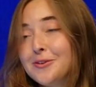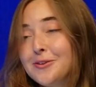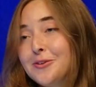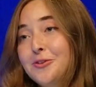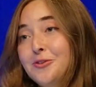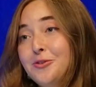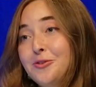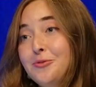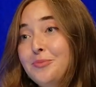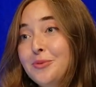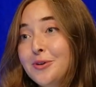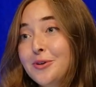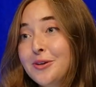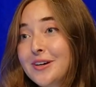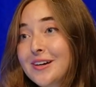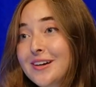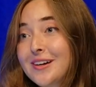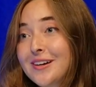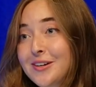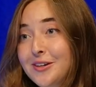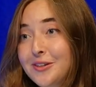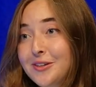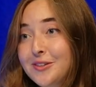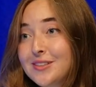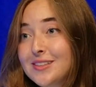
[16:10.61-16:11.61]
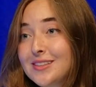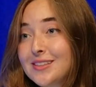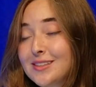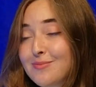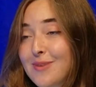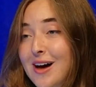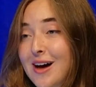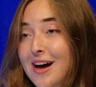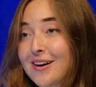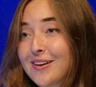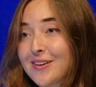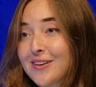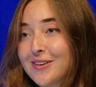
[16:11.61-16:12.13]
cool book called
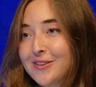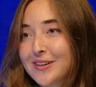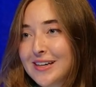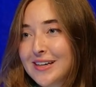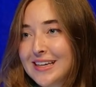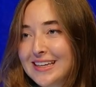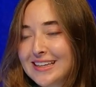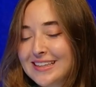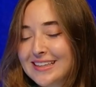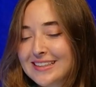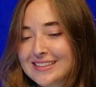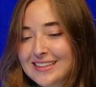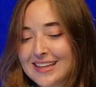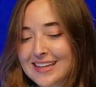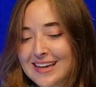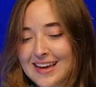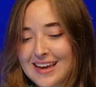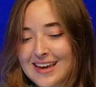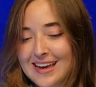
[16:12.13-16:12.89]
Smart Cookies.